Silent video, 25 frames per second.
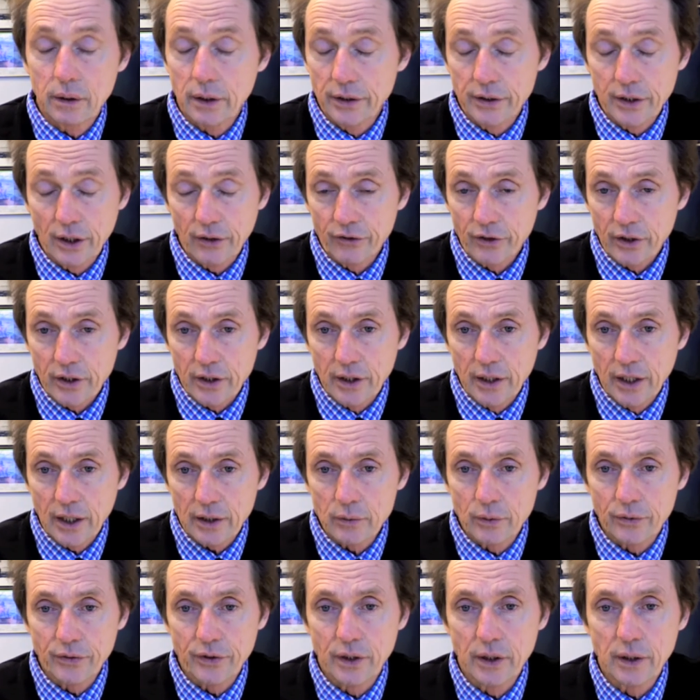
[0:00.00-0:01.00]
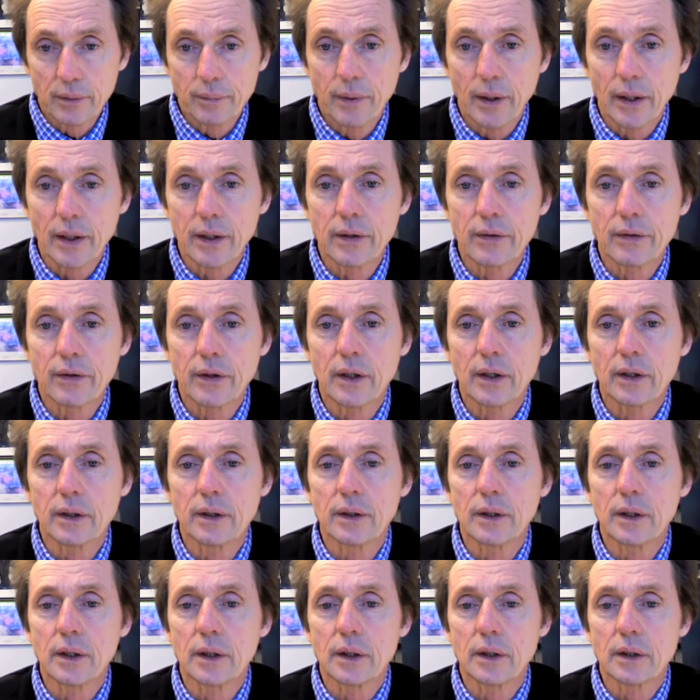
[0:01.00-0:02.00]
it doesn't connect with anybody,
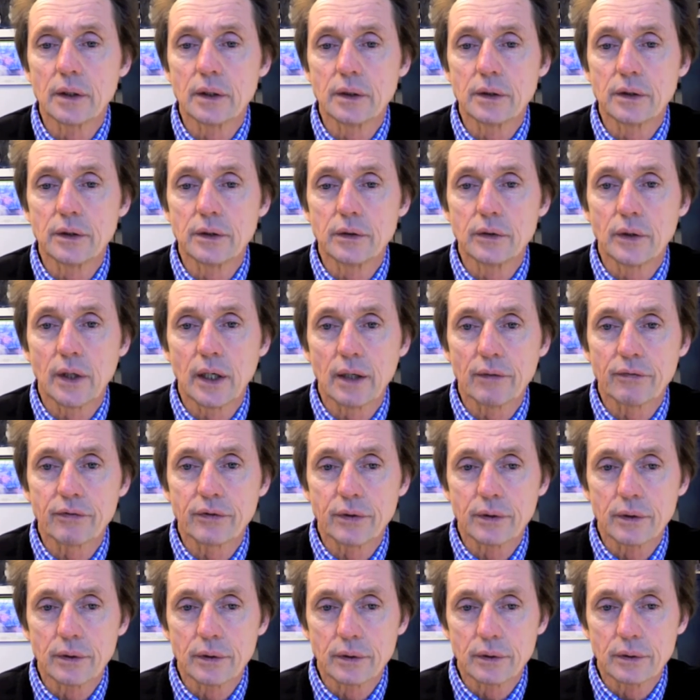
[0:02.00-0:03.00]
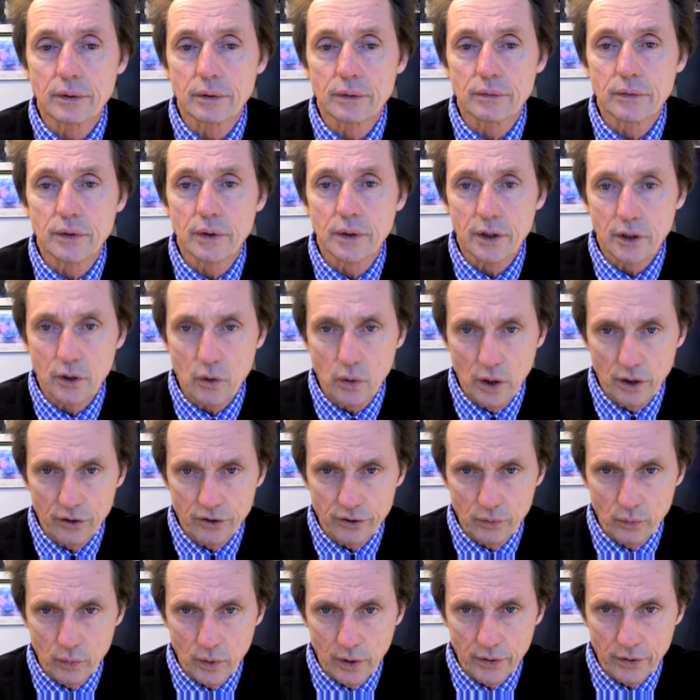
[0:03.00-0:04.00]
then uh, you have to really
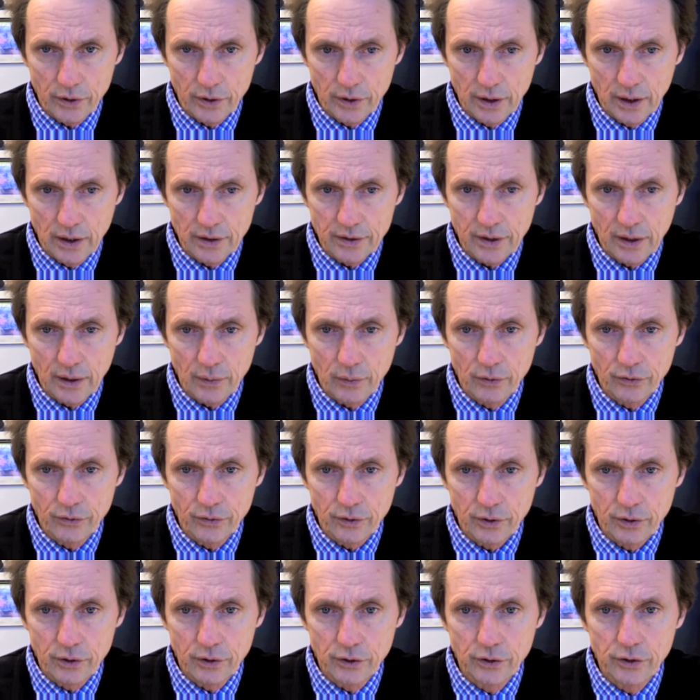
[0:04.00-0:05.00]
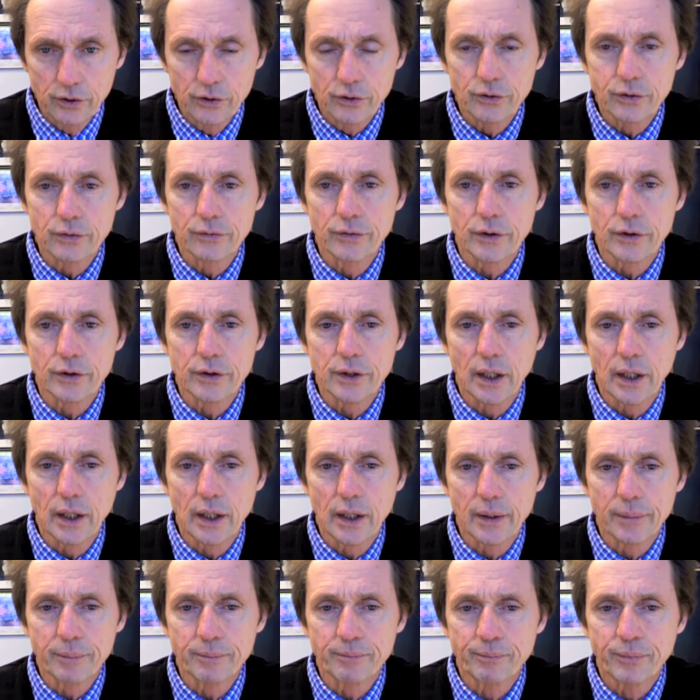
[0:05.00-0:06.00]
question whether or not that was a good use of your
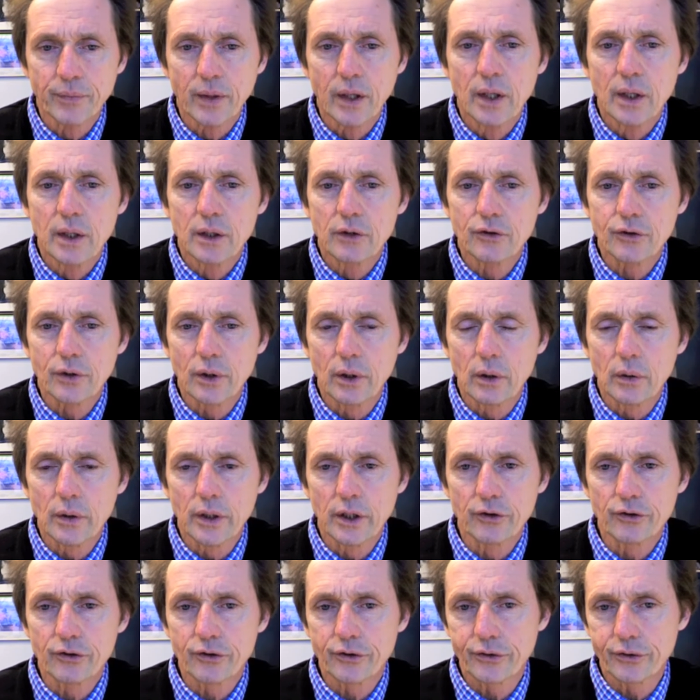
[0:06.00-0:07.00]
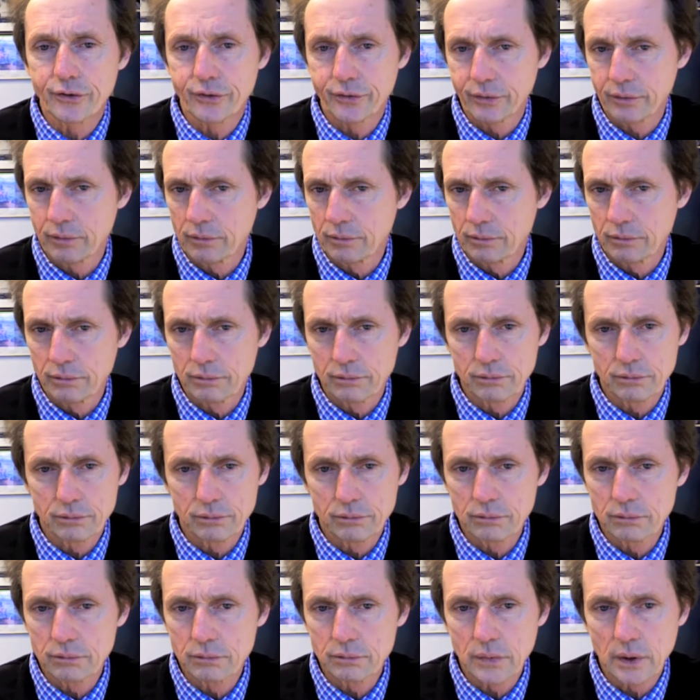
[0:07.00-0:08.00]
time. So it's
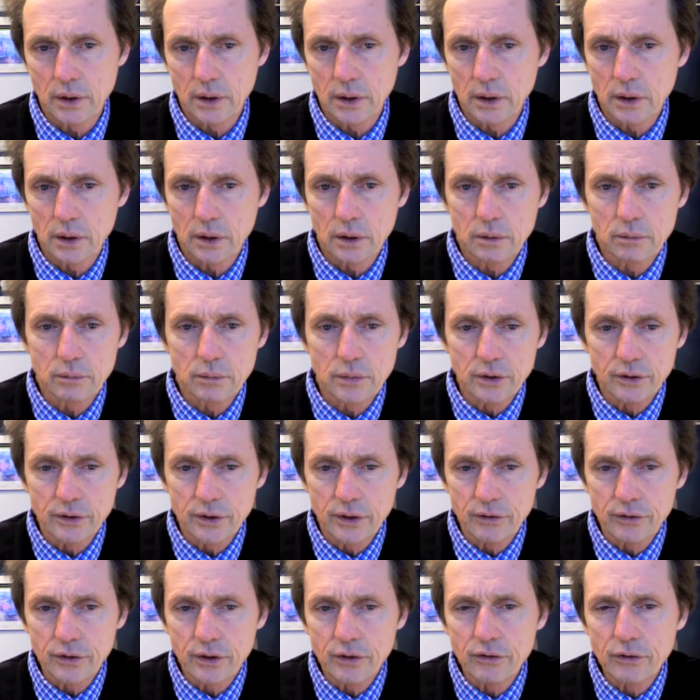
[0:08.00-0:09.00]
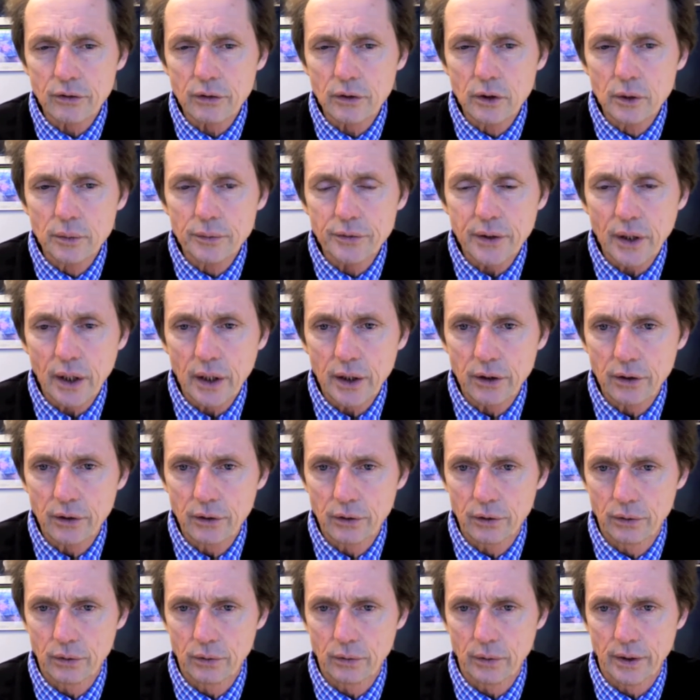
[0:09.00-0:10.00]
uh, it's, it's, it's, groups like
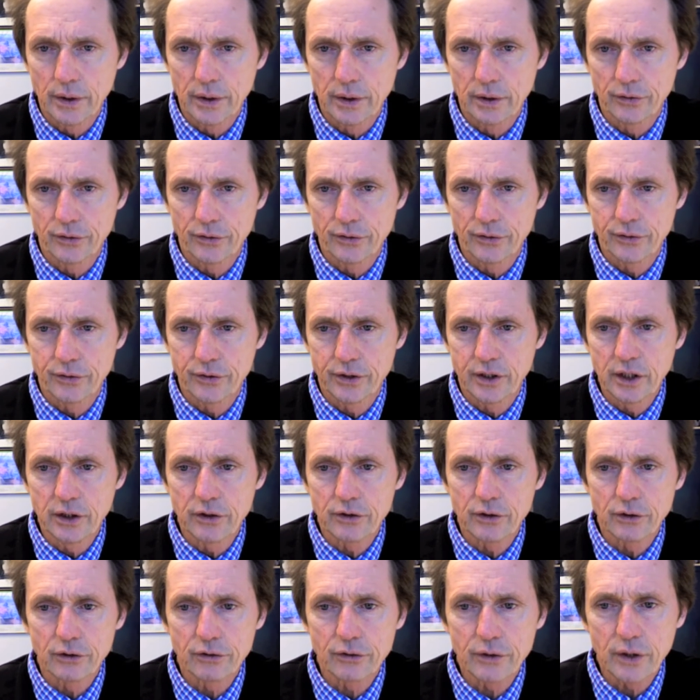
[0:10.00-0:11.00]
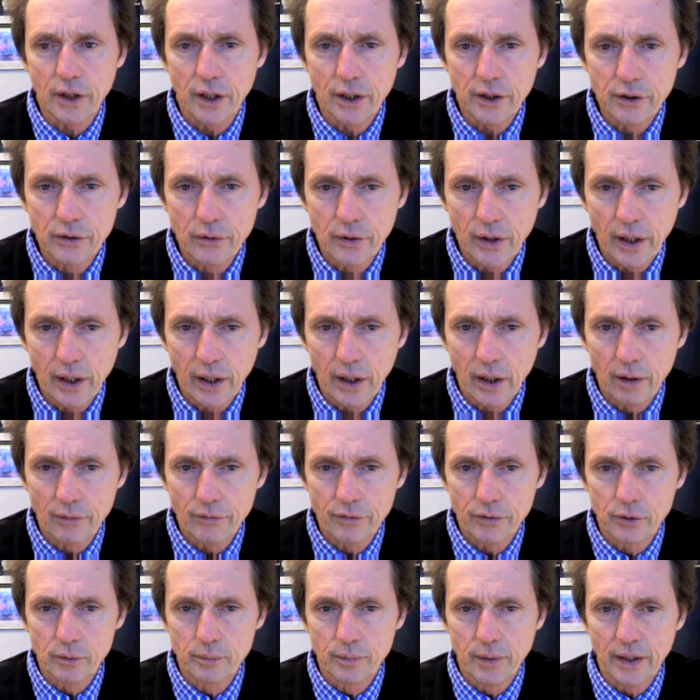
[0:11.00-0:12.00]
you and it's teachers like you have
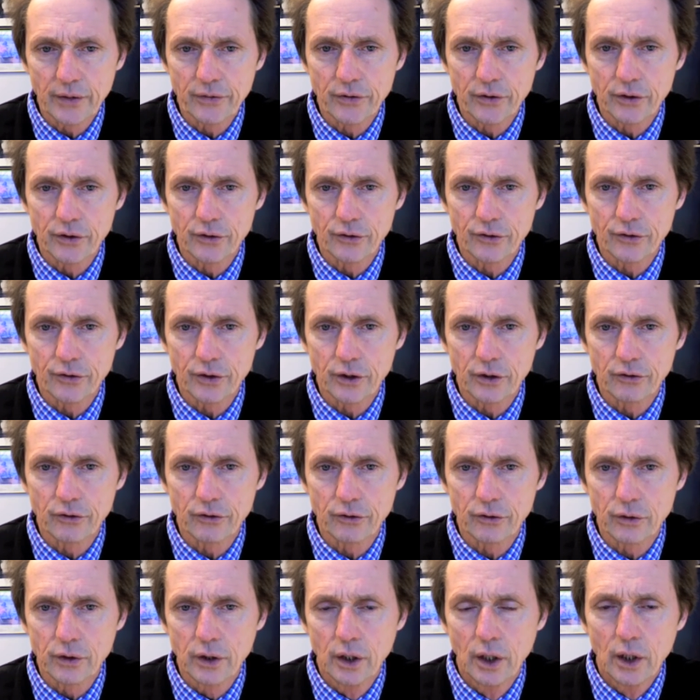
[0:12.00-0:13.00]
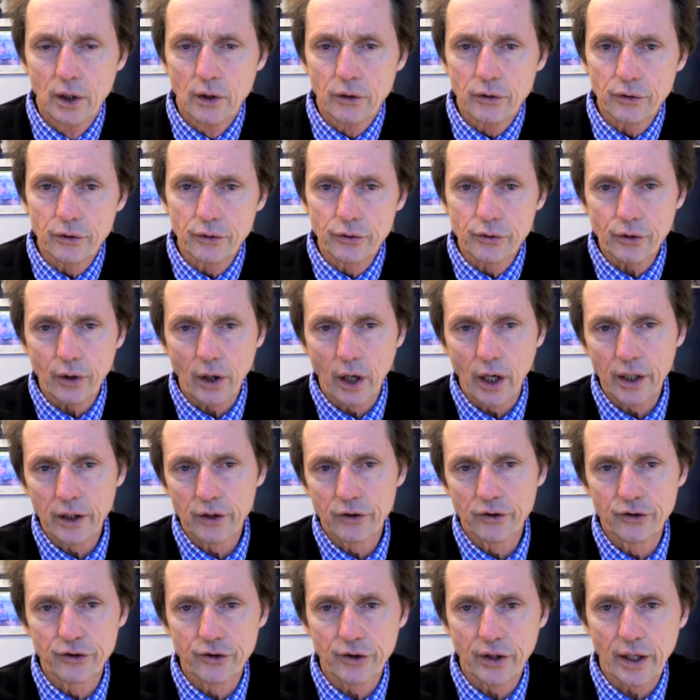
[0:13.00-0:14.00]
who make the decision to try and
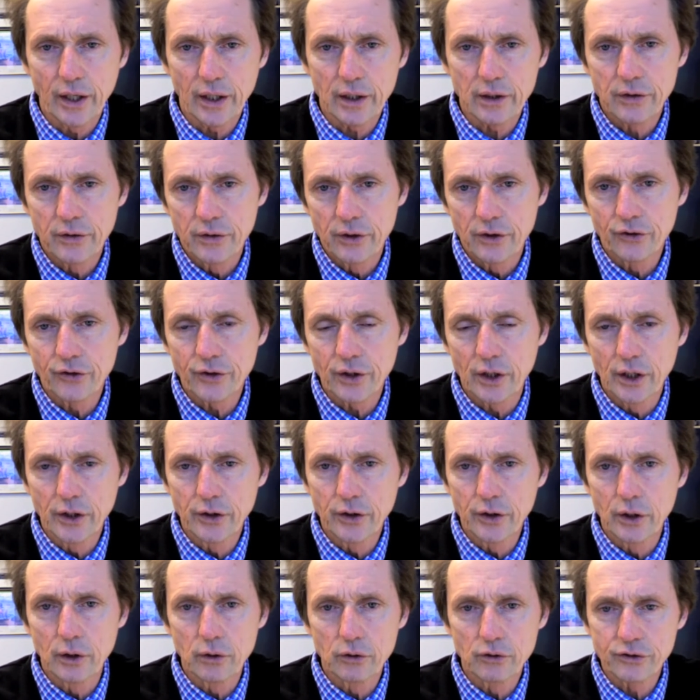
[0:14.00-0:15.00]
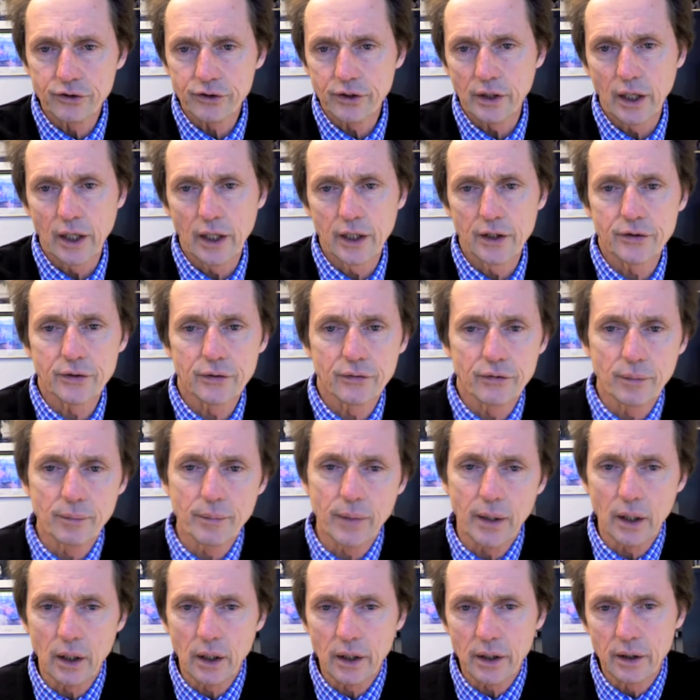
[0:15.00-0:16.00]
inject this unknown slice of
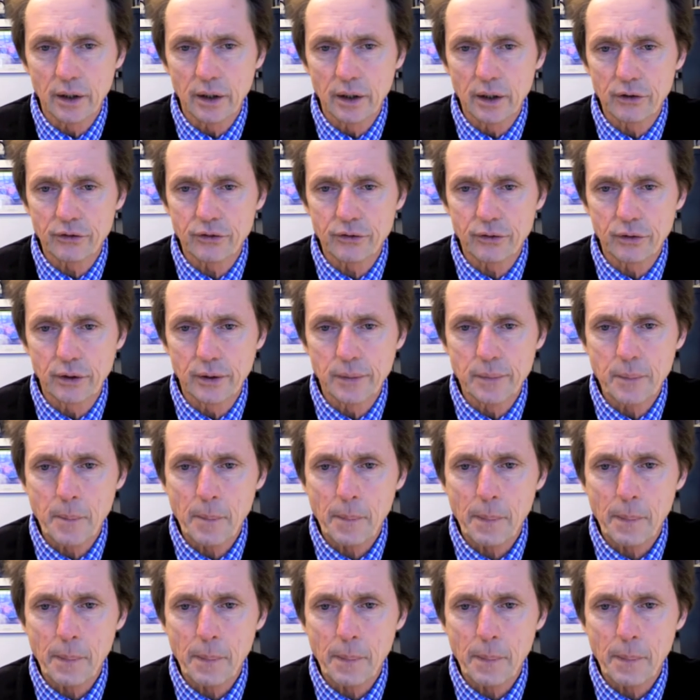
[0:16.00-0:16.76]
American history.